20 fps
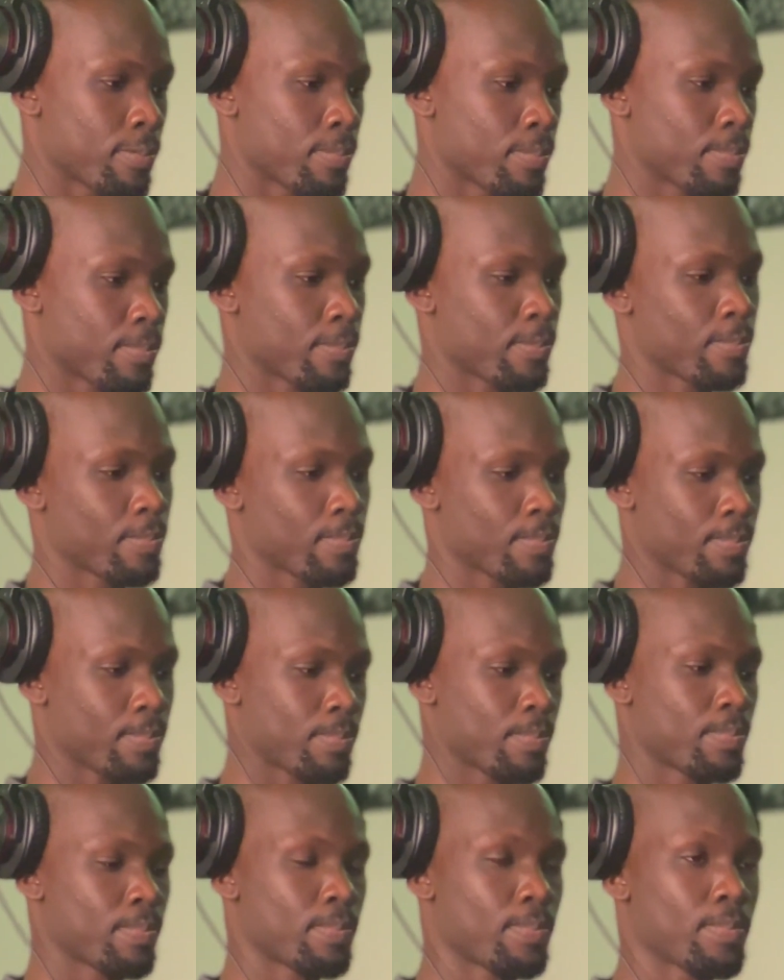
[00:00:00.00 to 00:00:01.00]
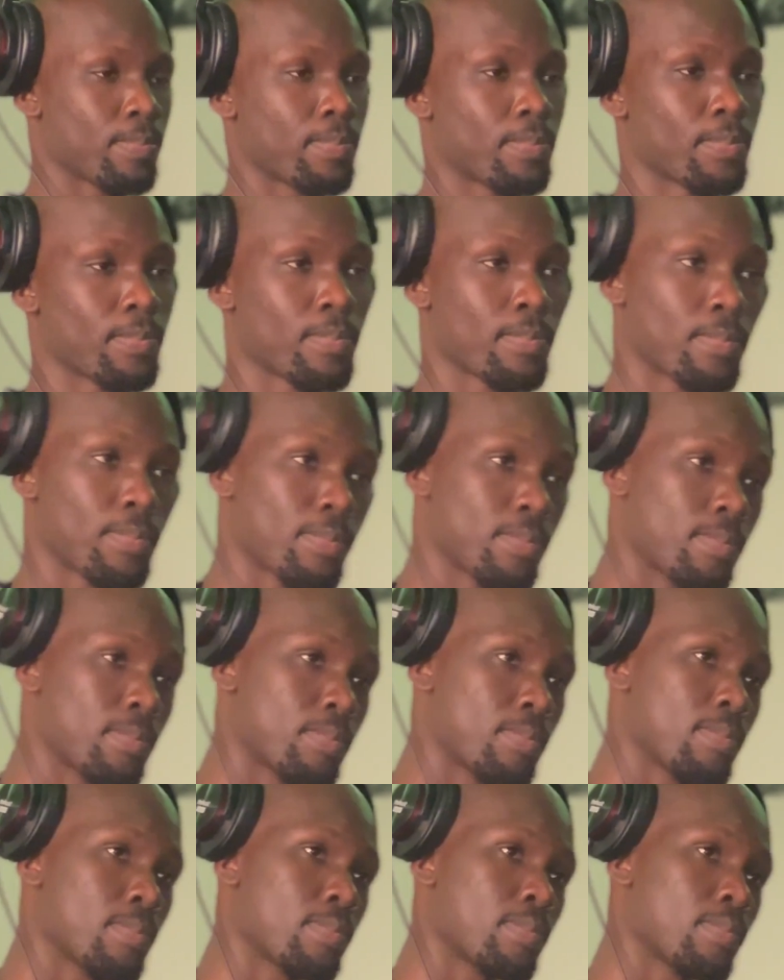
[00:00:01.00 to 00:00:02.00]

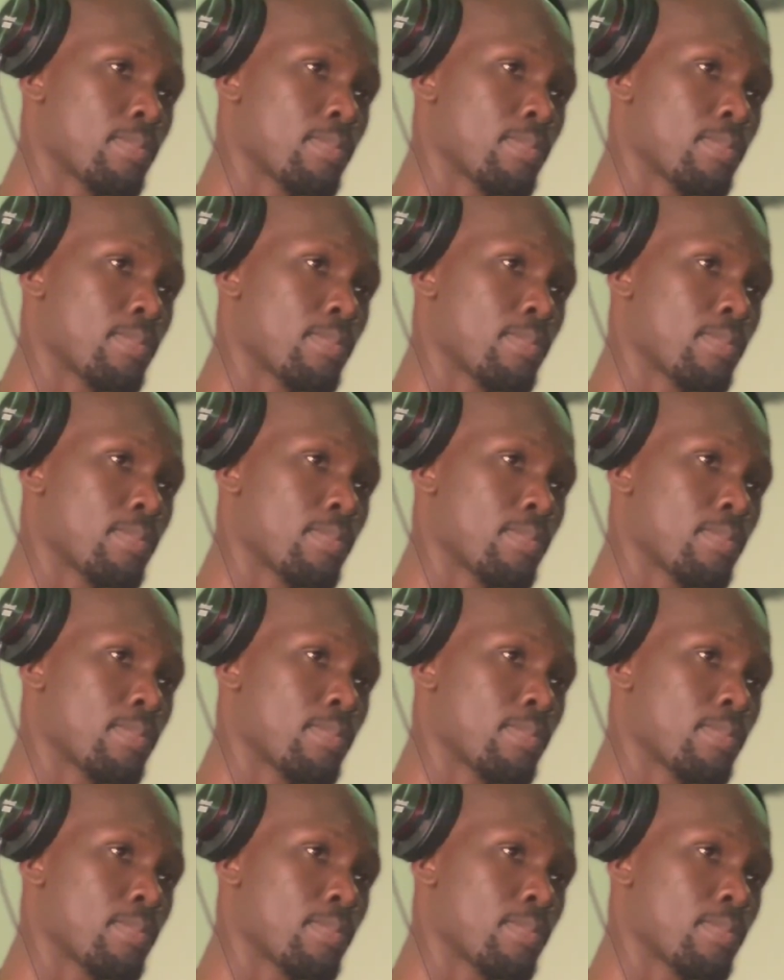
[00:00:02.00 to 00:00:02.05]
Nobody speaks.